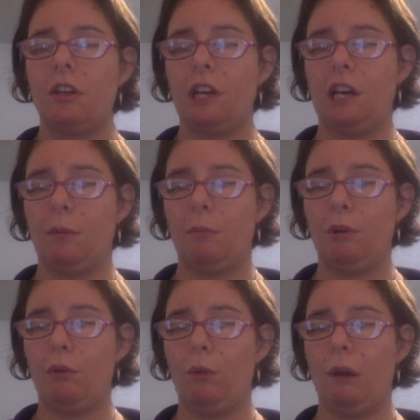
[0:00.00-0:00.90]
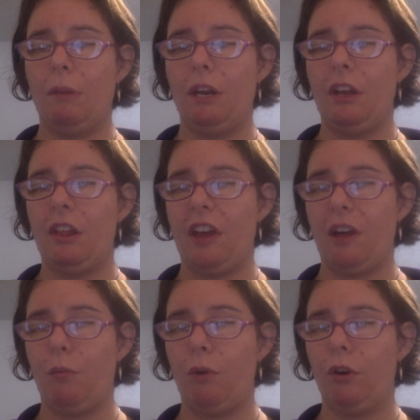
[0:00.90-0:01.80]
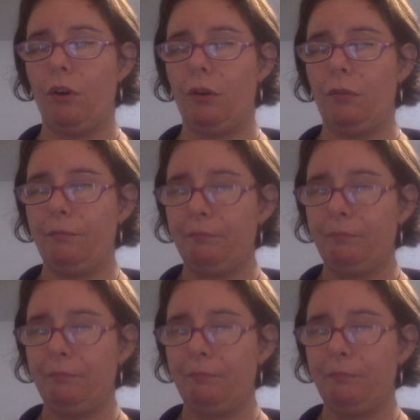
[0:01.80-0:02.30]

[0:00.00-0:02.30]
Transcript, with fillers: Um, women that were